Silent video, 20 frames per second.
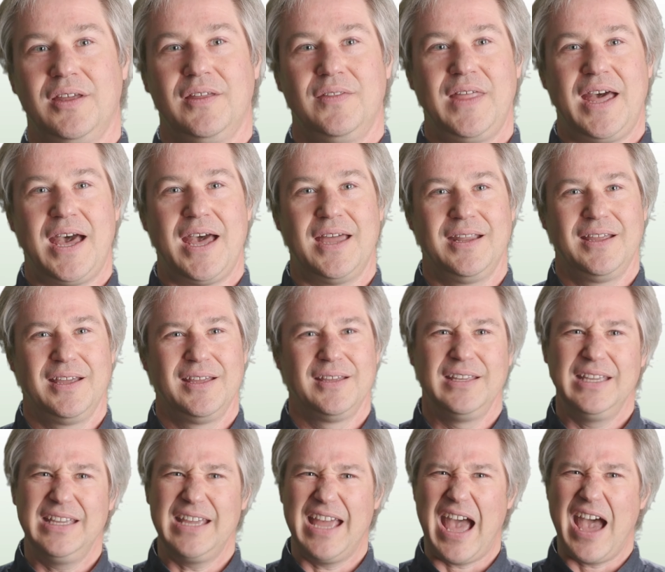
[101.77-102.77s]
that
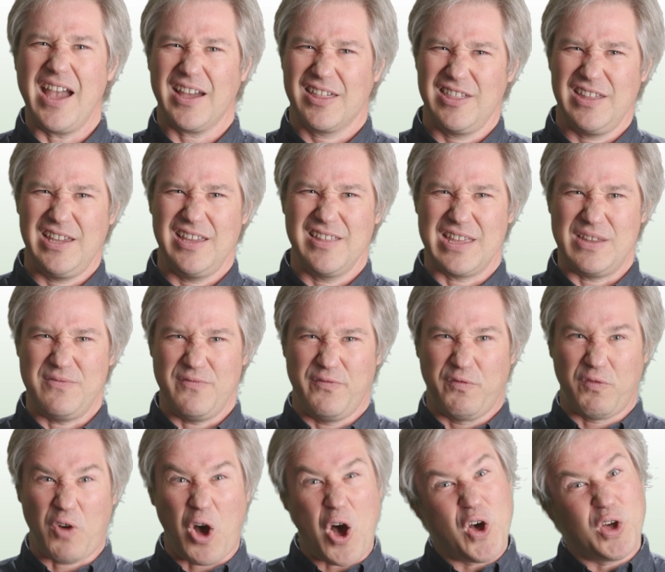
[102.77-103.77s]
he actually is
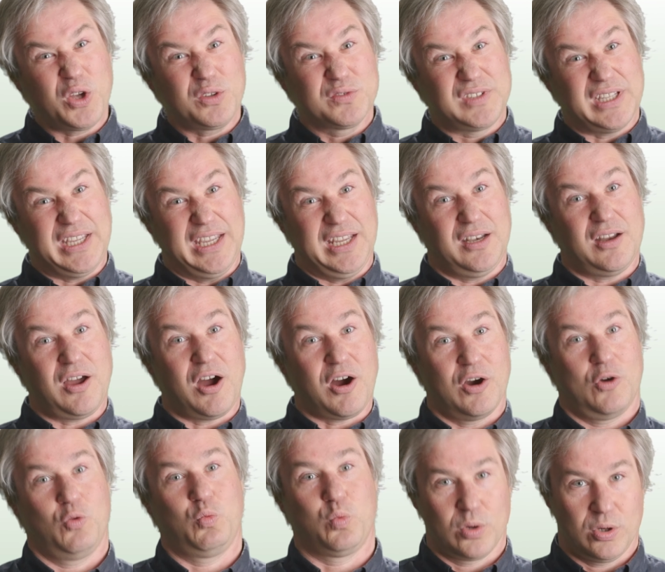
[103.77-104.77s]
involved in
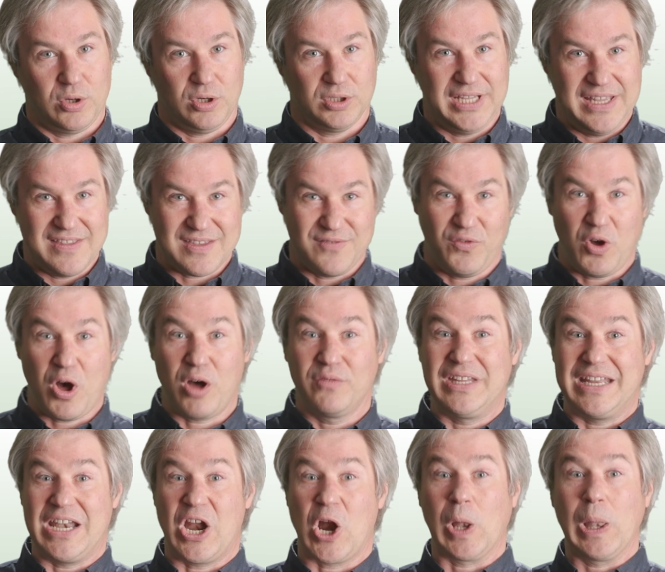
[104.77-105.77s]
our world. He's
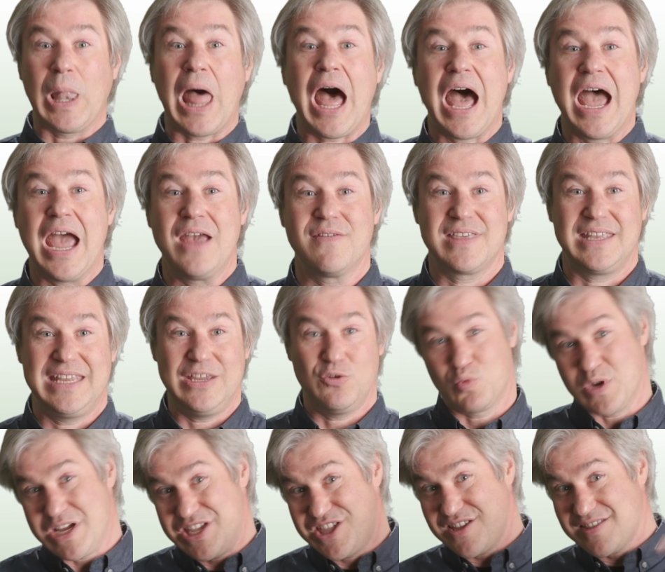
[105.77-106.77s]
involved in our lives, that he
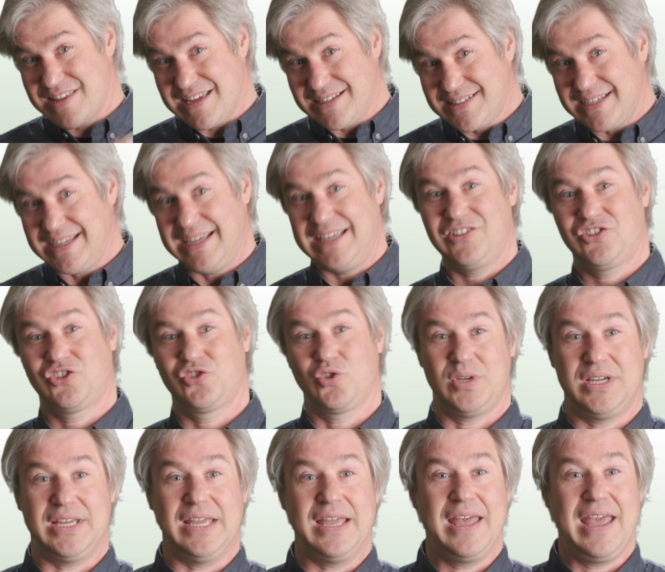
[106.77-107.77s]
reaches into
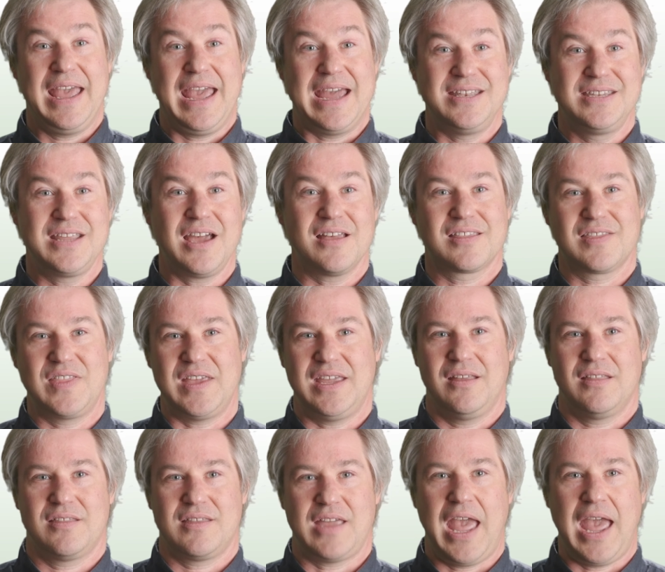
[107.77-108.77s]
history and does
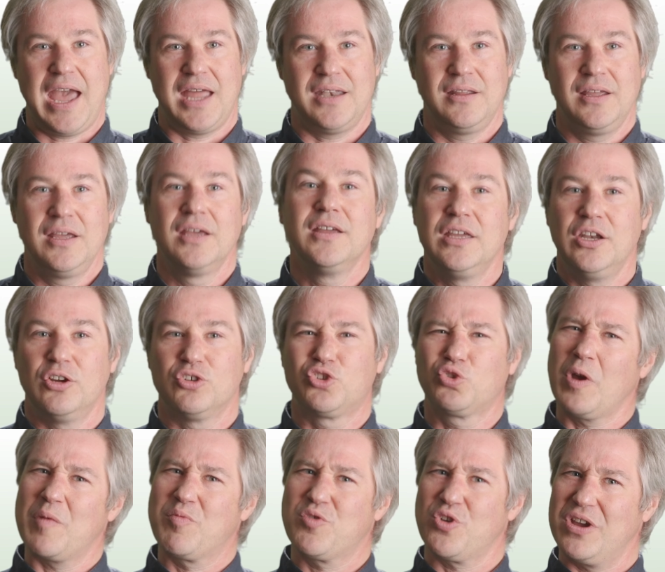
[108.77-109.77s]
things. And, you know,
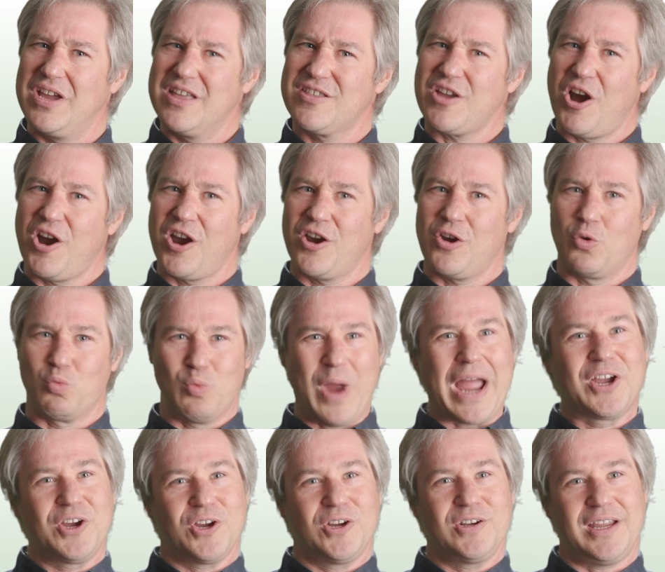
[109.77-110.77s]
scripture is our
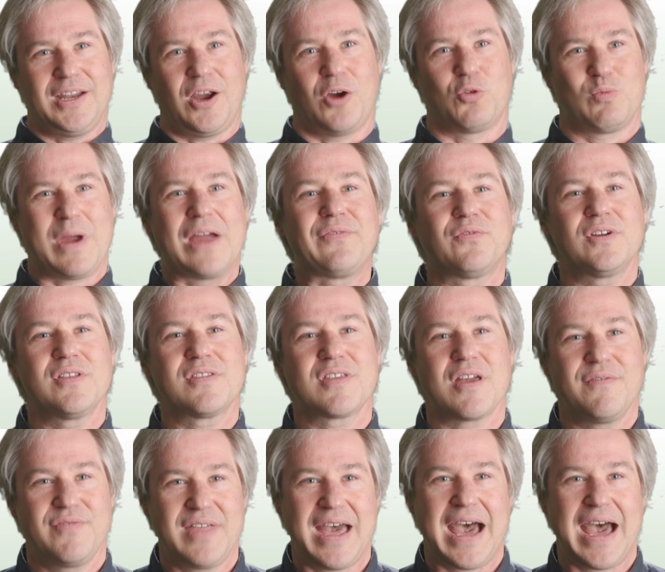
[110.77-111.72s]
record, our reference of